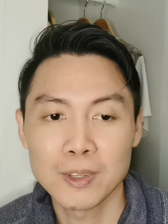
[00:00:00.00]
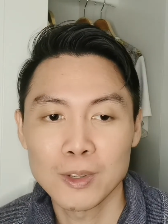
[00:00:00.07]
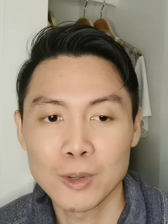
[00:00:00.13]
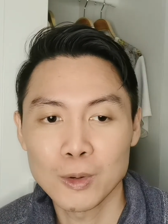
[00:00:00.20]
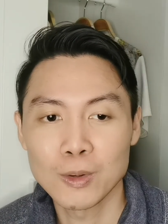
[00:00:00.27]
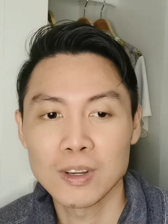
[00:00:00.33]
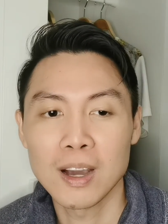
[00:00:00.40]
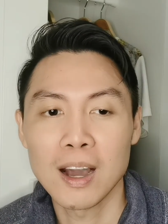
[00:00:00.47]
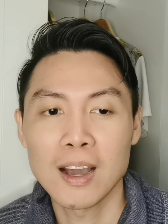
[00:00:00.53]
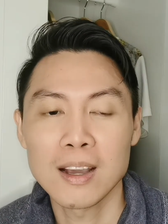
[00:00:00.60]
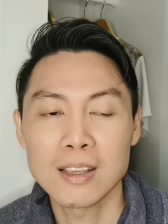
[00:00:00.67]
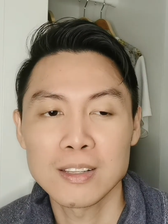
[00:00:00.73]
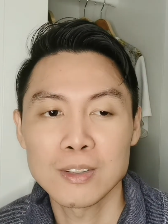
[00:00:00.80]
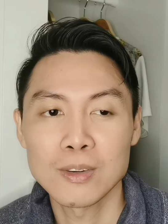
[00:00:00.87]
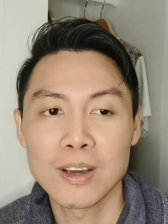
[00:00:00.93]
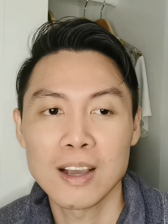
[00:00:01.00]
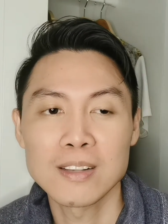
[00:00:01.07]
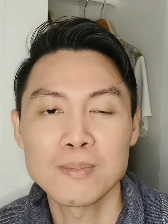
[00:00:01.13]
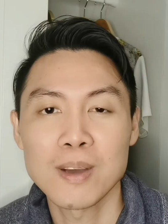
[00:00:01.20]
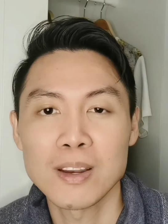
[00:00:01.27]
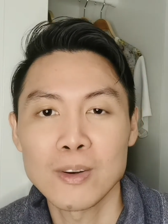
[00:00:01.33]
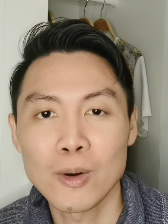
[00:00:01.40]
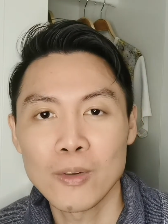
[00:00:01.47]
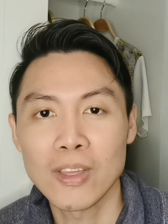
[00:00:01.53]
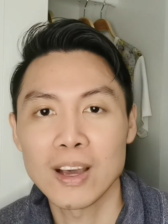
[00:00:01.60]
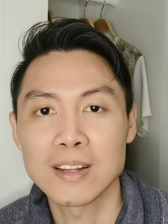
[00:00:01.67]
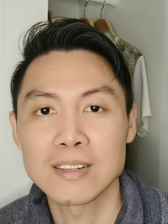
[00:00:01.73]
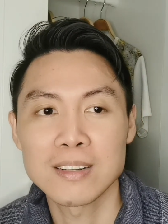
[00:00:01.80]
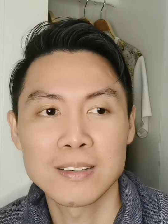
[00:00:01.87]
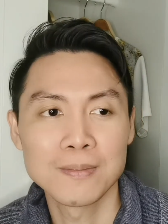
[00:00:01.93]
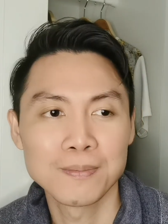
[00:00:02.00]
you guys might know that